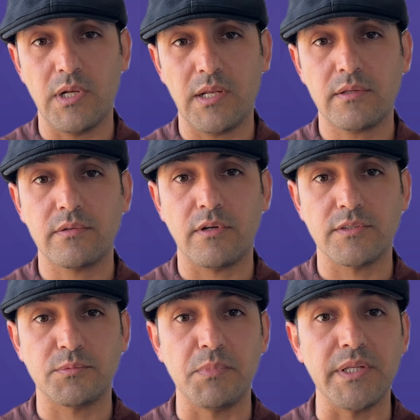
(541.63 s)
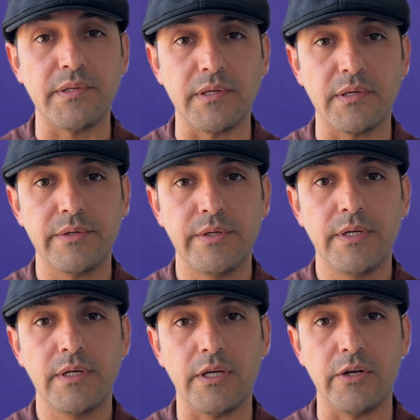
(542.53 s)
electrons meeting.
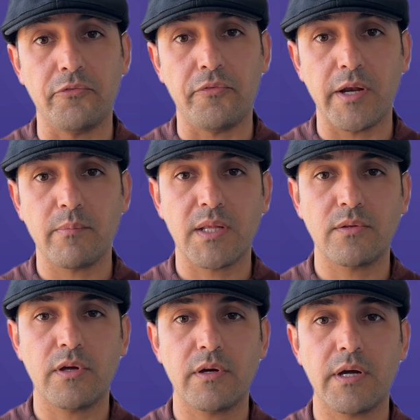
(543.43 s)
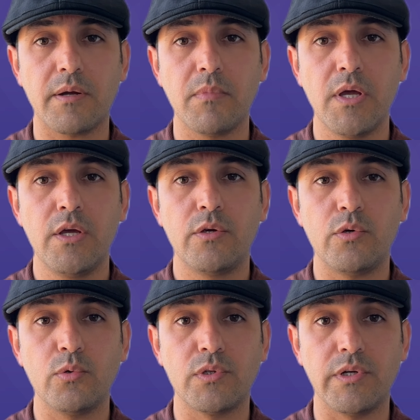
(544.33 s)
In a Feynman diagram,
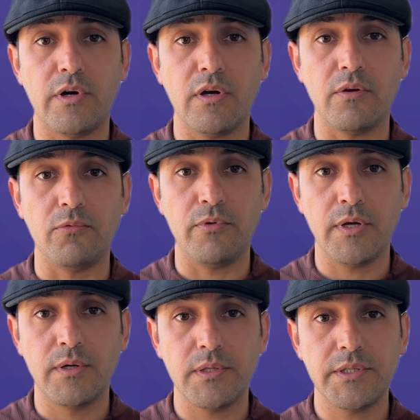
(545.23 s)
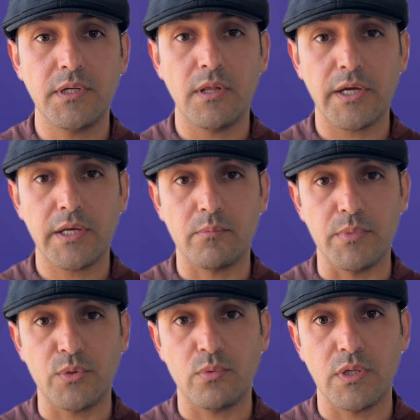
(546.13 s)
you draw a wiggly line
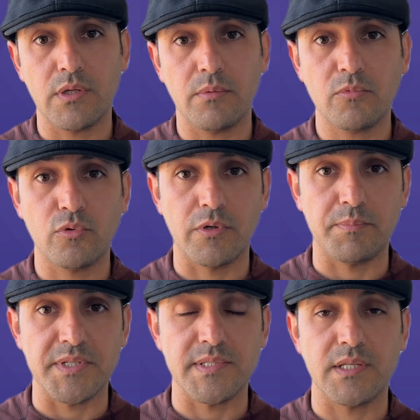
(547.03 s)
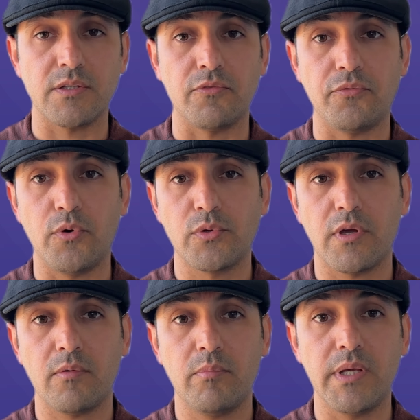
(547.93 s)
between them to represent the
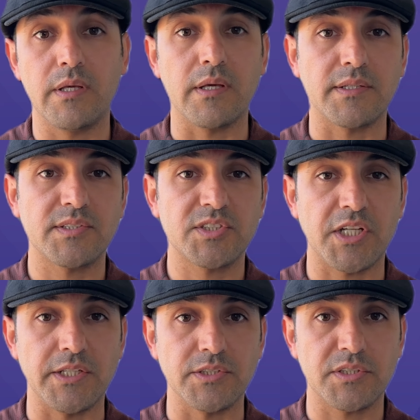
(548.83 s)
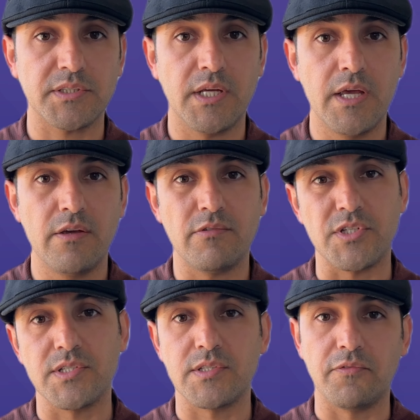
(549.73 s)
photon being exchanged,
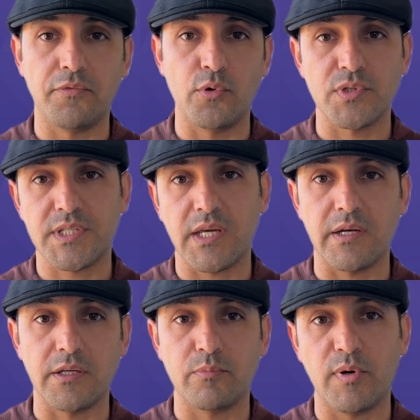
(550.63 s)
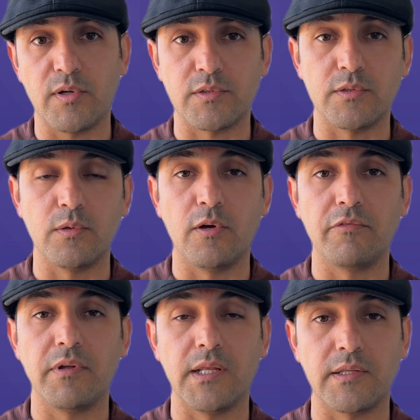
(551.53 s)
which is the force-carrying particle of
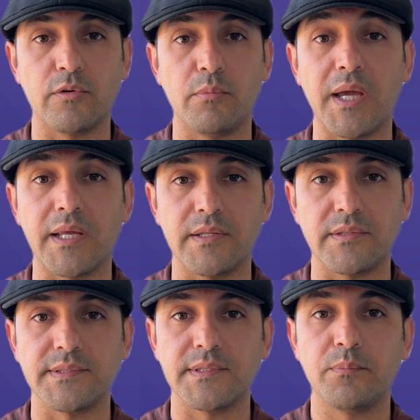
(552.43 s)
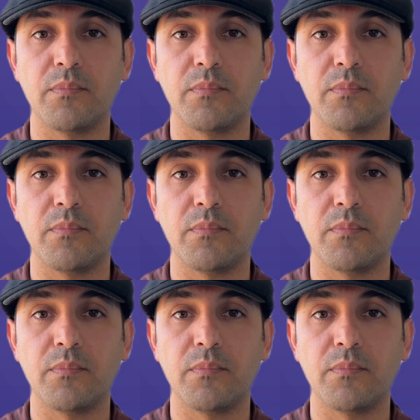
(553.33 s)
electromagnetism.